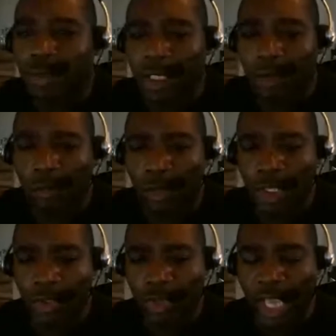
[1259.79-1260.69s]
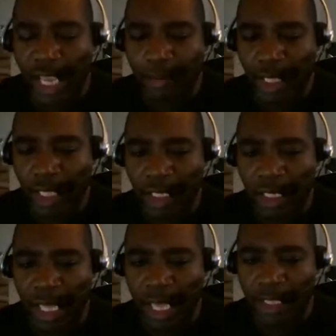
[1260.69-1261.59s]
But when you came
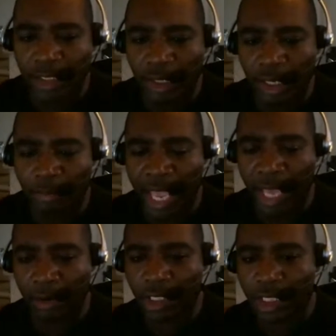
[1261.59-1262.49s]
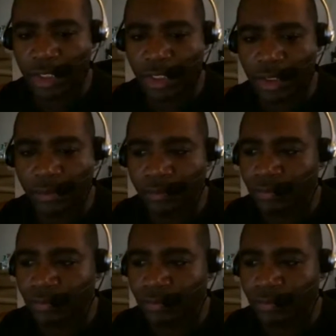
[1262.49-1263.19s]
in as a panelist,